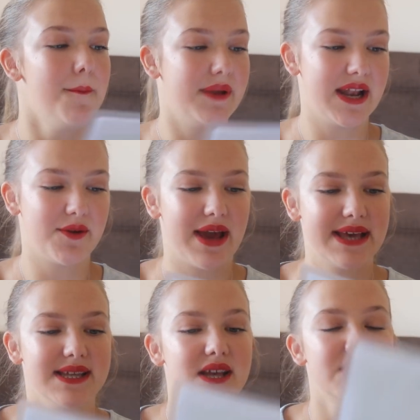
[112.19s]
But
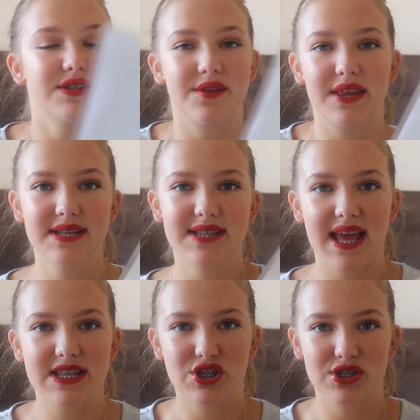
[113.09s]
anyways, so this
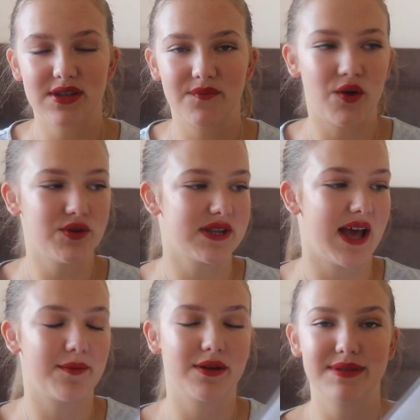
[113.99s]
is just a folder
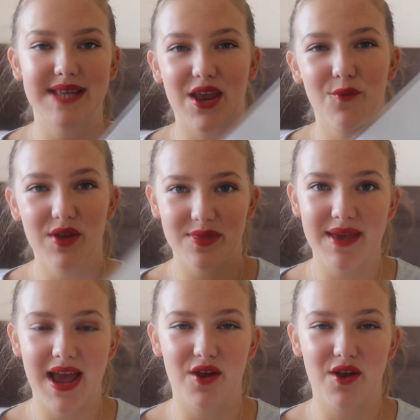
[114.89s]
that I'm going to be taking with me.